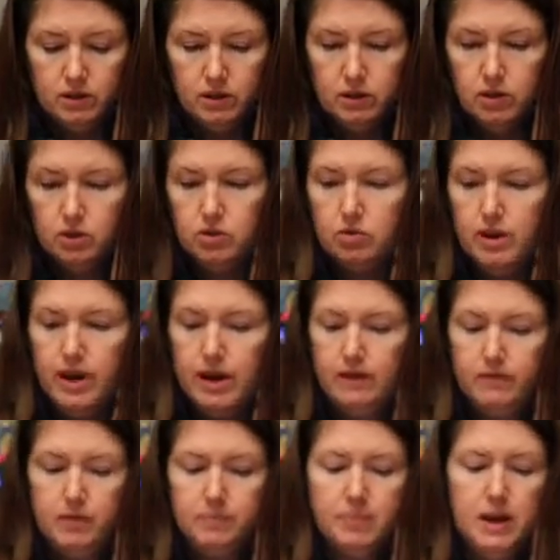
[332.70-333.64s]
you
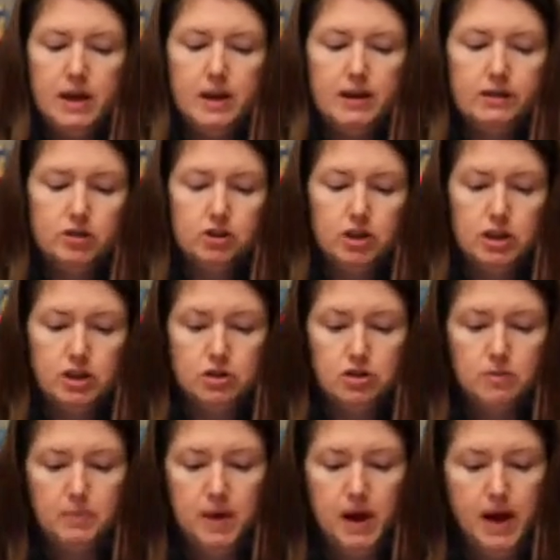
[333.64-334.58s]
have a page in
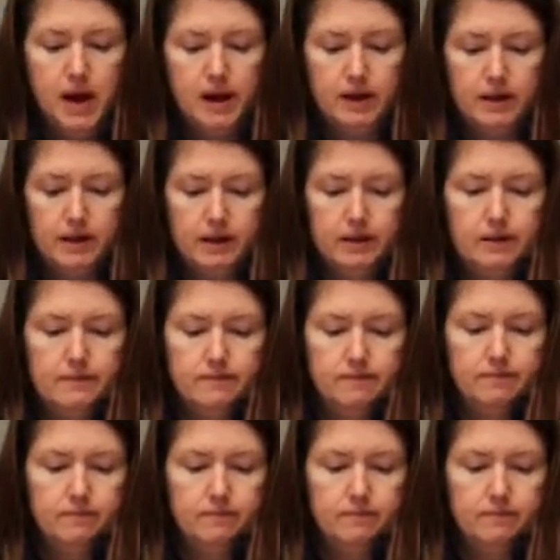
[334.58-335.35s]
your packet